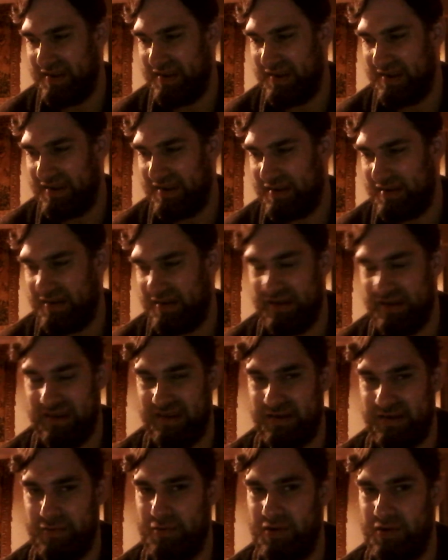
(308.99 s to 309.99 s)

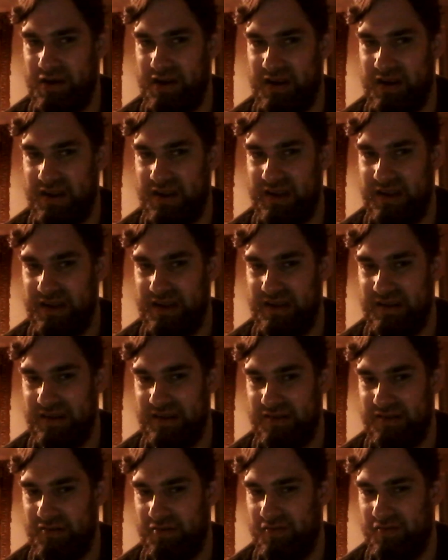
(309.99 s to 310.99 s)
this quirky
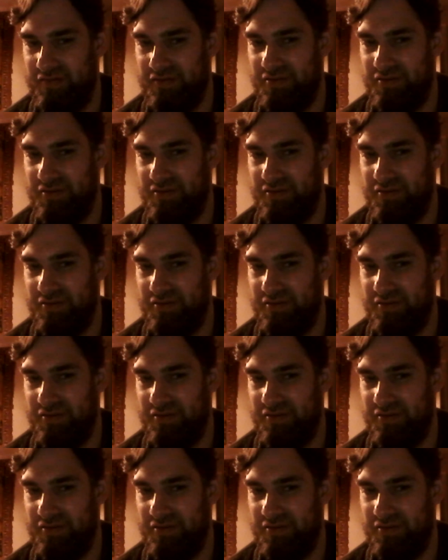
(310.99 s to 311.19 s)
sort of